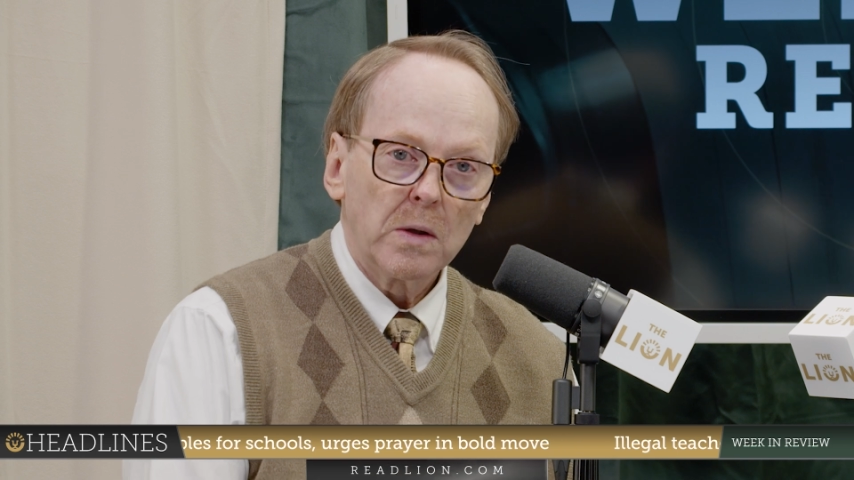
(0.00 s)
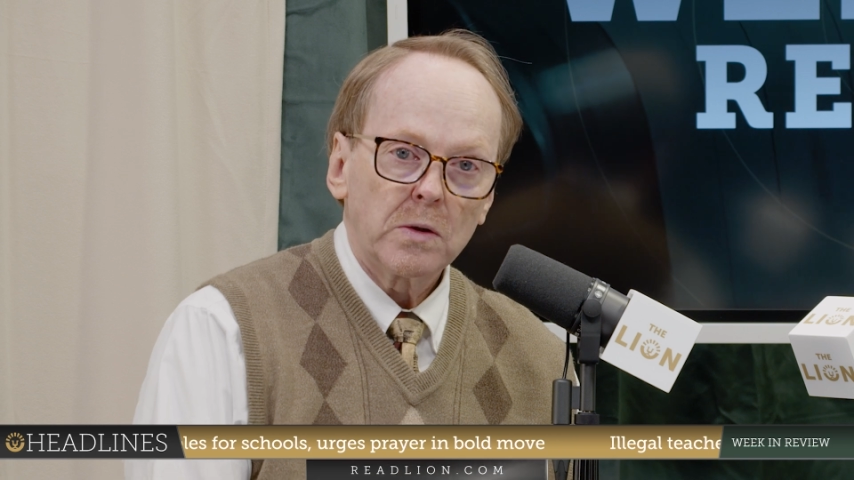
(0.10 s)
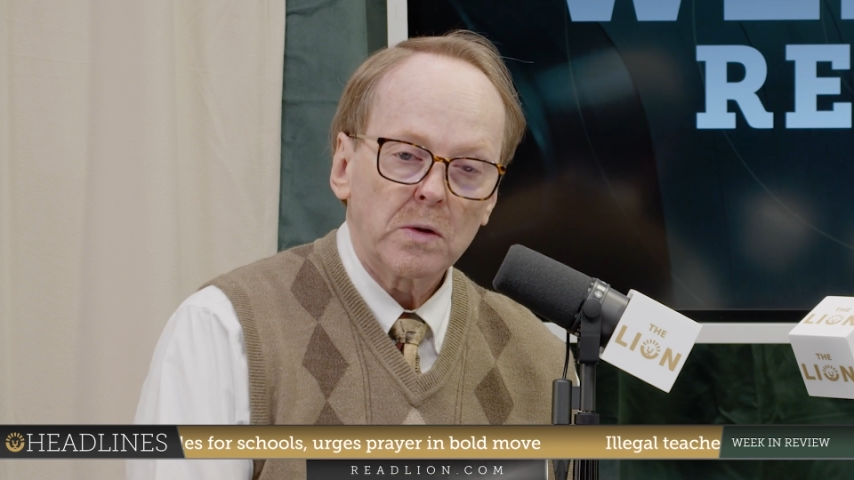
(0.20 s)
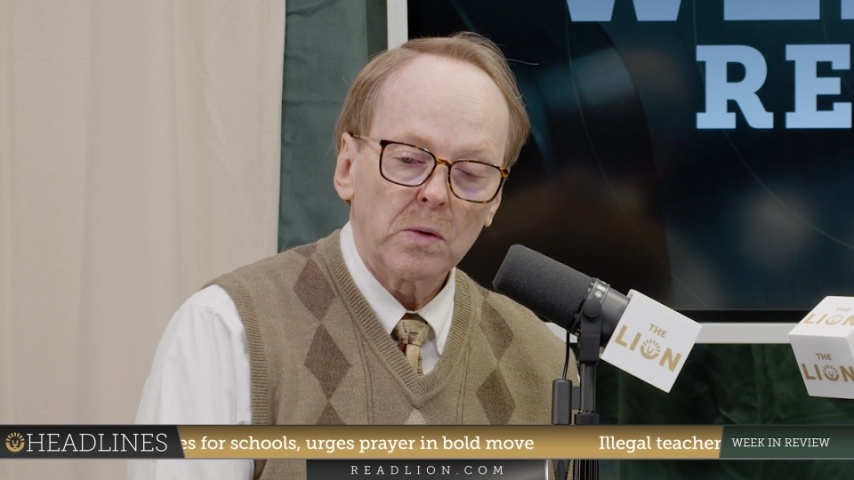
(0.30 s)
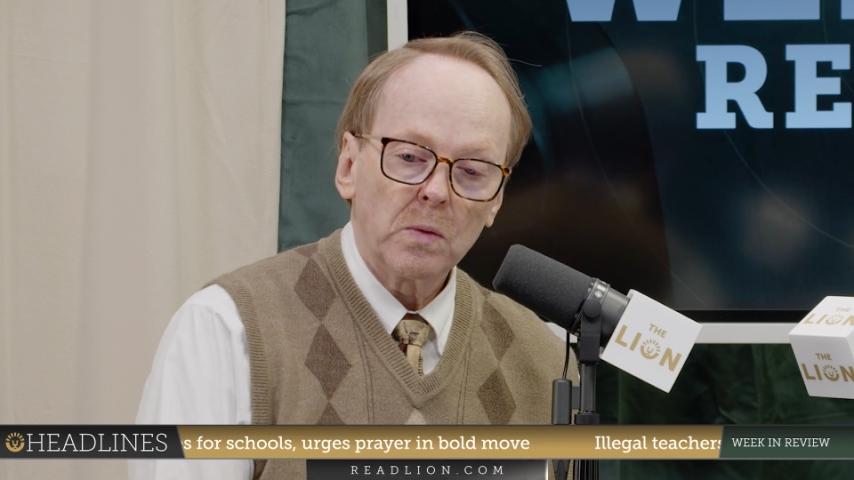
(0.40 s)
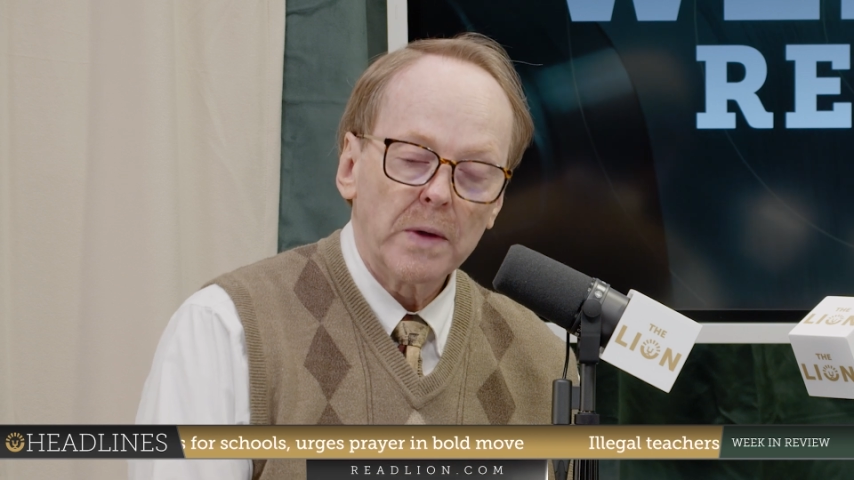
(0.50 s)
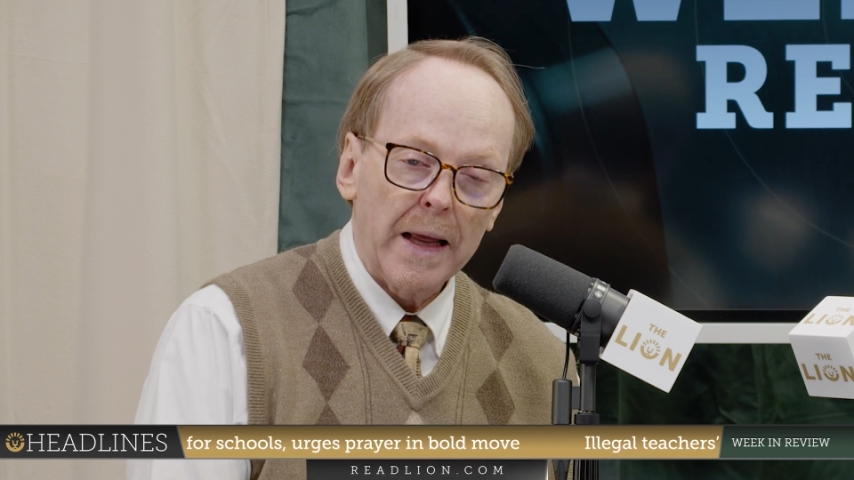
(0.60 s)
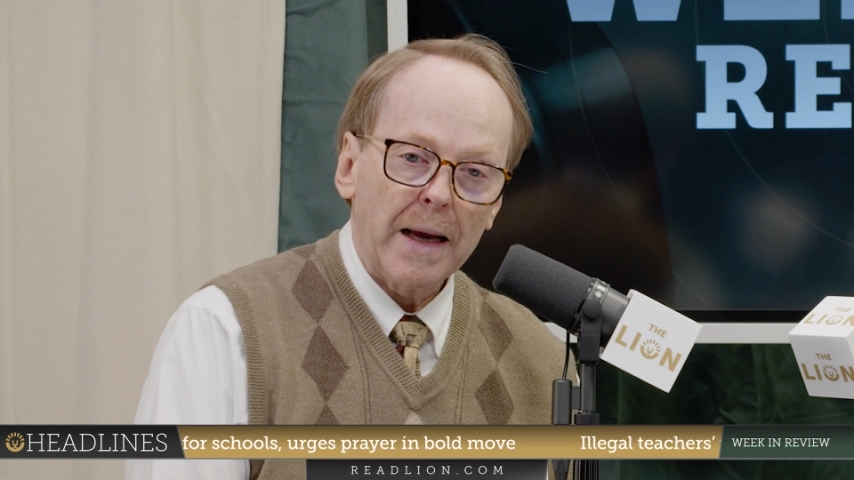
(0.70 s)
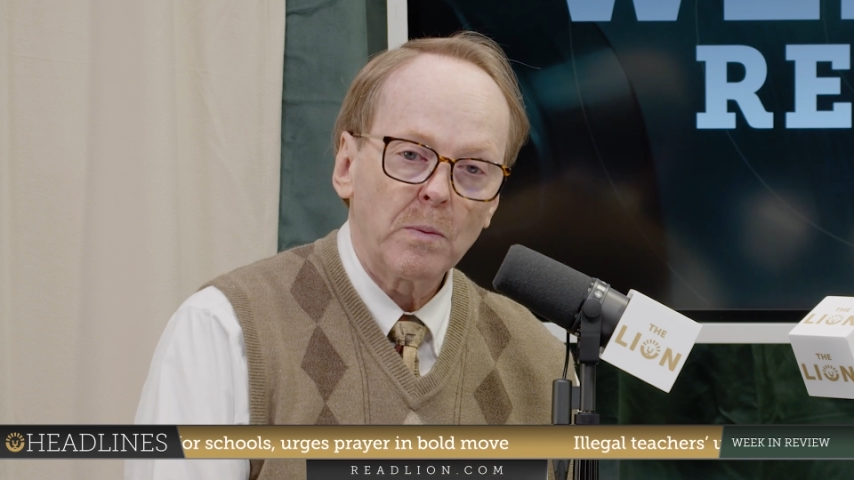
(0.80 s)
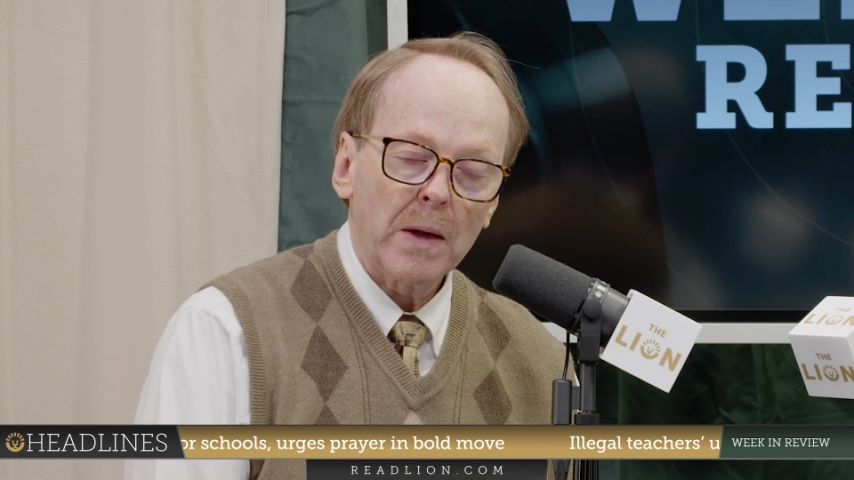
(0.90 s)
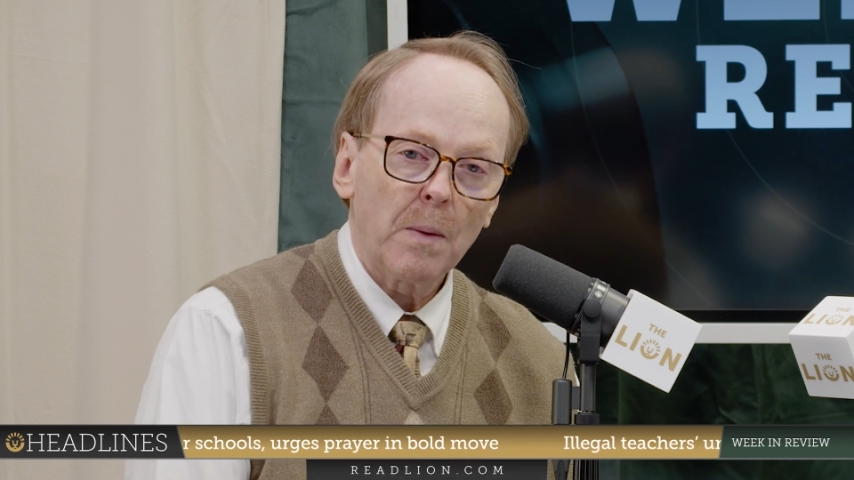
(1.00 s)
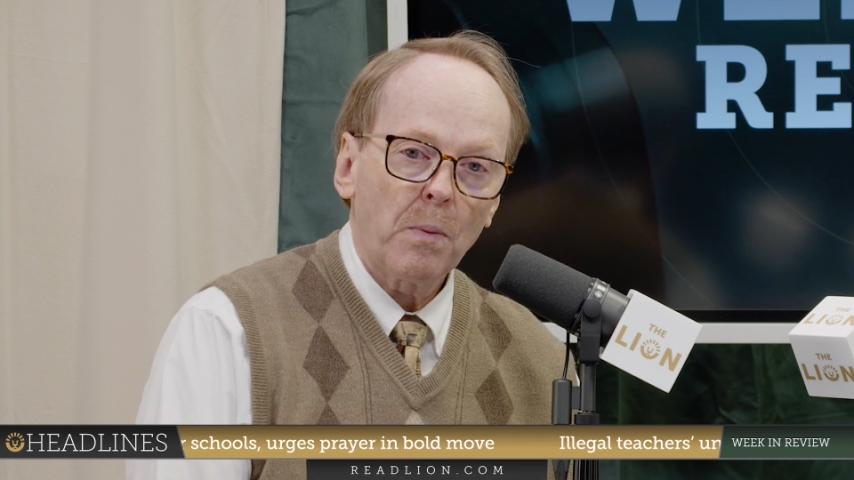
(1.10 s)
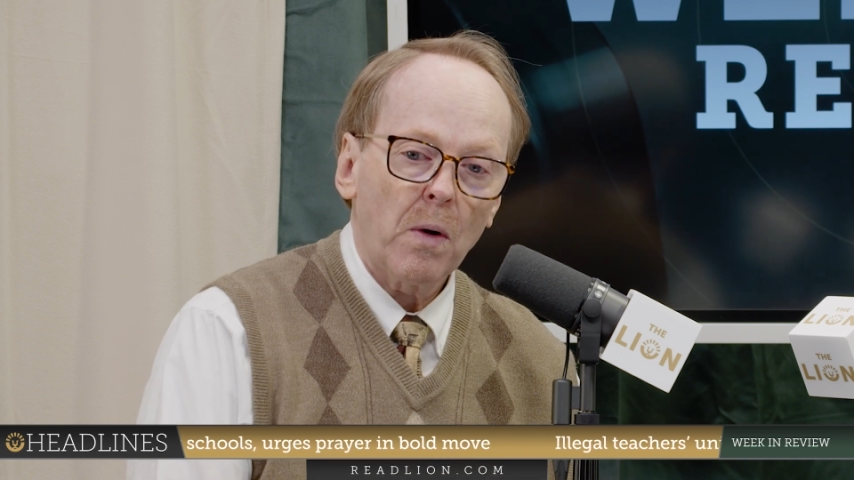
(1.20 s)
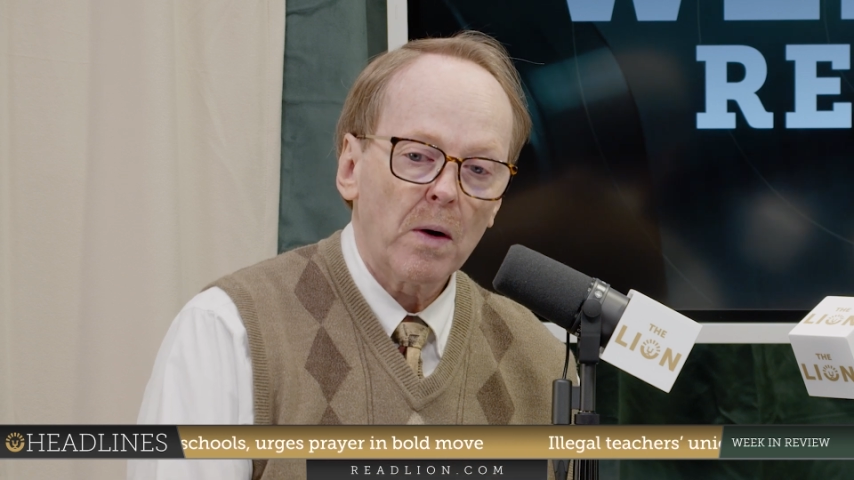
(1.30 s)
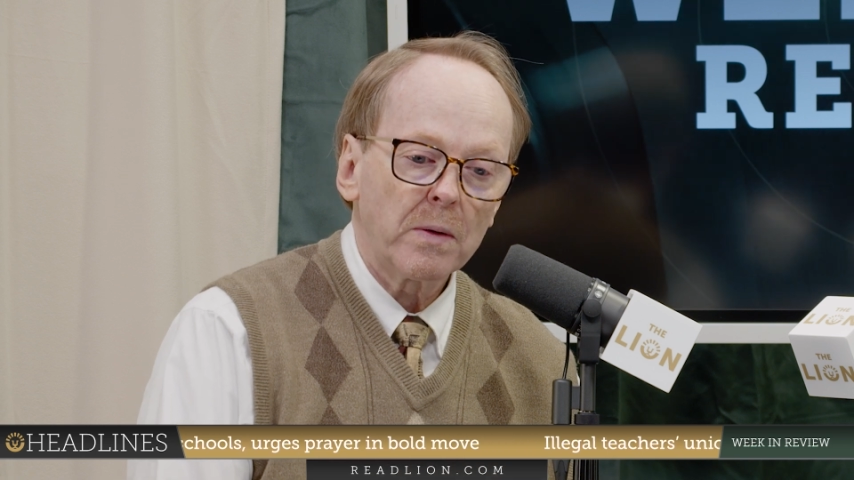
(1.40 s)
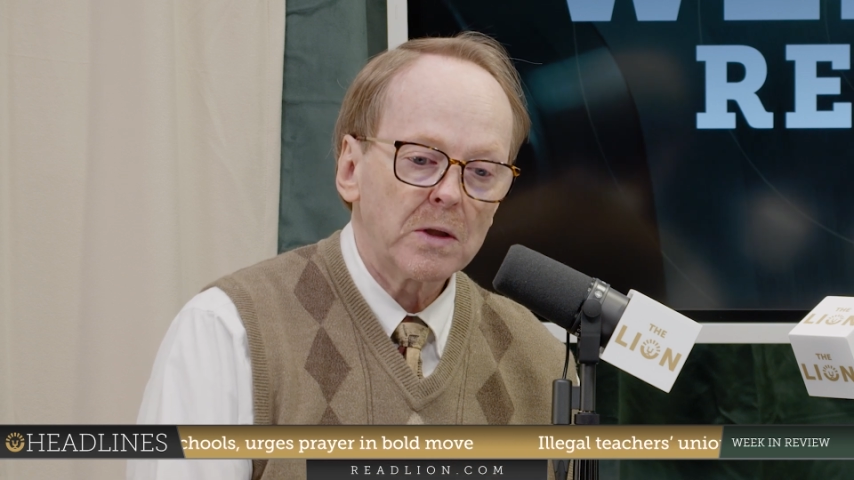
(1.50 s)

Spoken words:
to name that part.